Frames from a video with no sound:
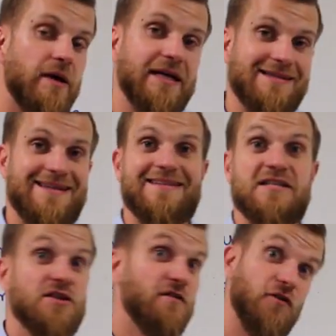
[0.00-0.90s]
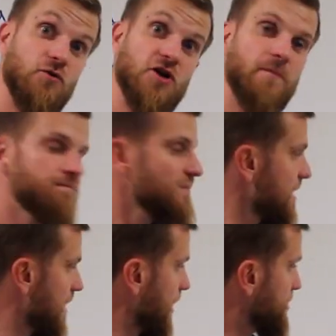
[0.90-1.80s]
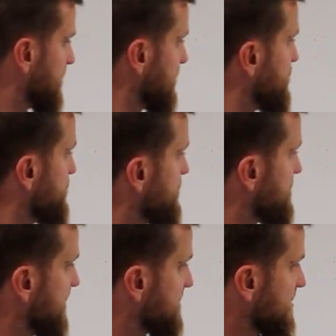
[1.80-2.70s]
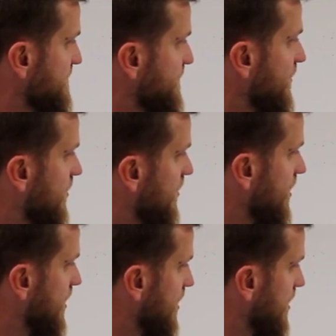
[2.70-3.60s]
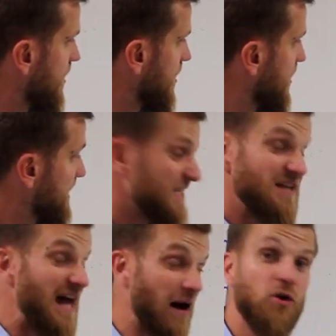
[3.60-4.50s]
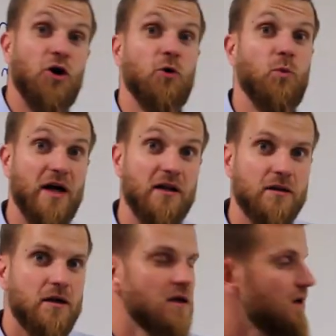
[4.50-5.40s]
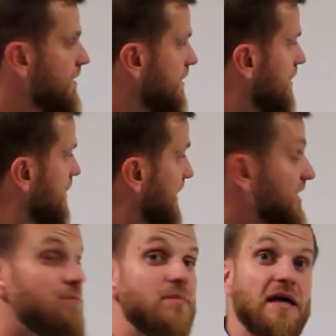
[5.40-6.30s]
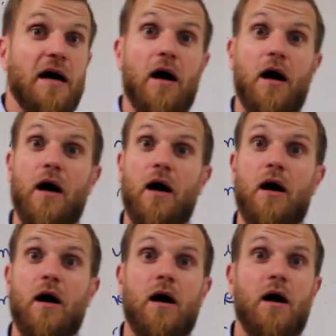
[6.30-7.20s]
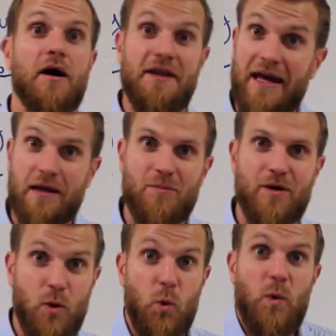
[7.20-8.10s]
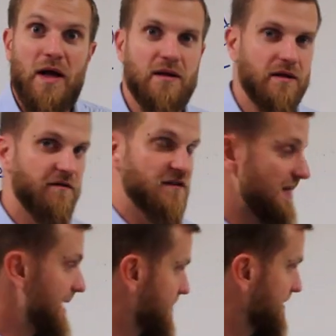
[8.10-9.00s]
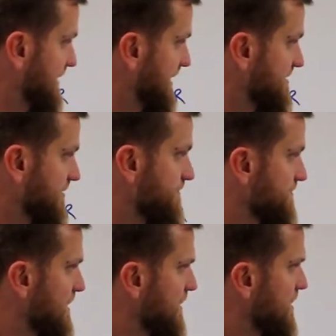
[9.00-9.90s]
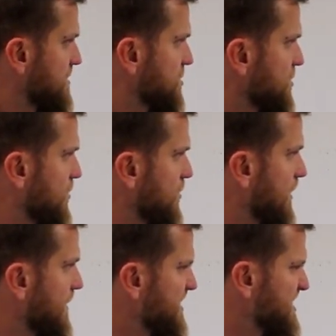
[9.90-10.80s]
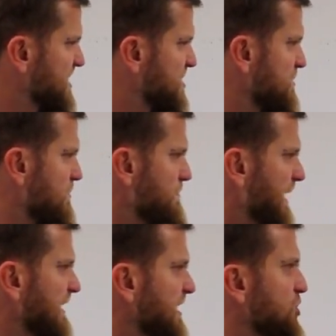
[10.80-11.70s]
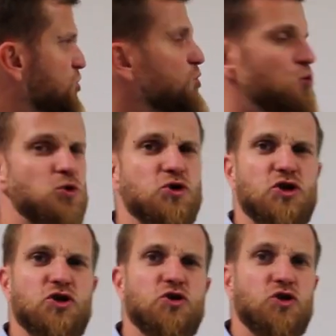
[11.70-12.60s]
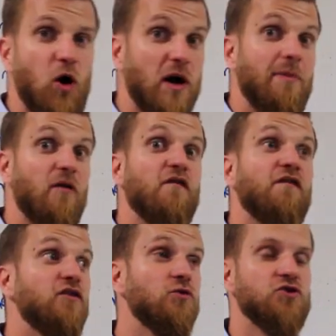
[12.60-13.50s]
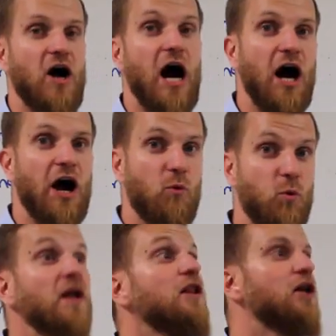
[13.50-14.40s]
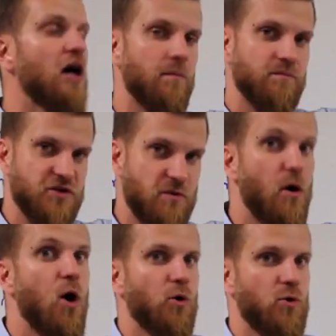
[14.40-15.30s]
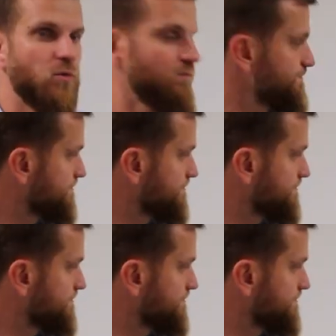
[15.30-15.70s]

make a sentence in the future. Uh, you can use it for, uh, it's a noun, a will. Uh, it could be a, a, a, name, will, if it's a capital letter. So uh, this is mainly used to talk about future. I will come tomorrow.